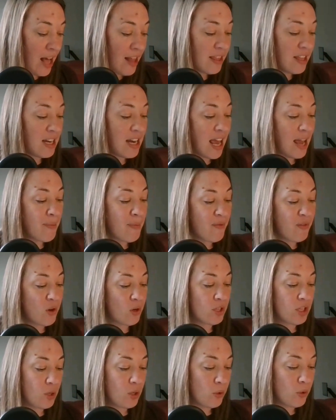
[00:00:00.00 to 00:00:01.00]
The name of
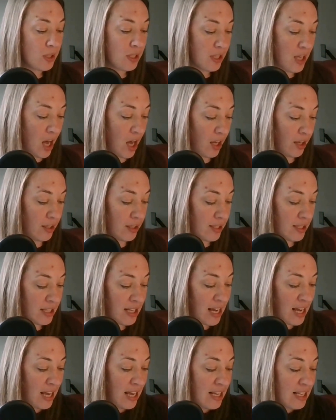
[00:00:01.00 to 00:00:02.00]
their 2 sons,
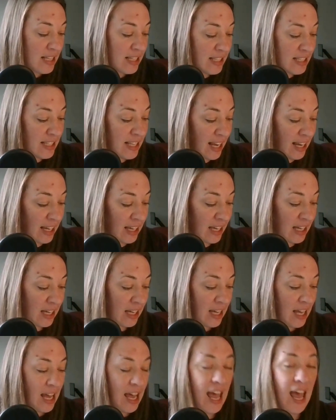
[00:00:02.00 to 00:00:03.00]
Sick
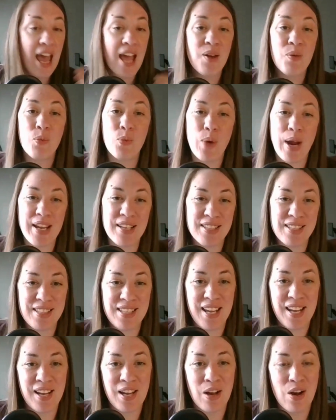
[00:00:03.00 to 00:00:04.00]
and
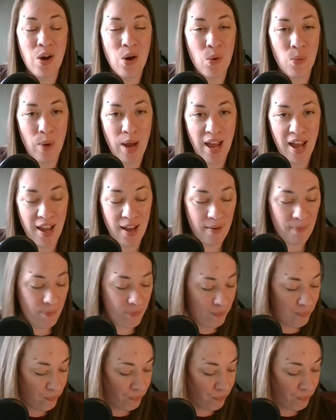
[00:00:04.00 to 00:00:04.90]
Wasting Away.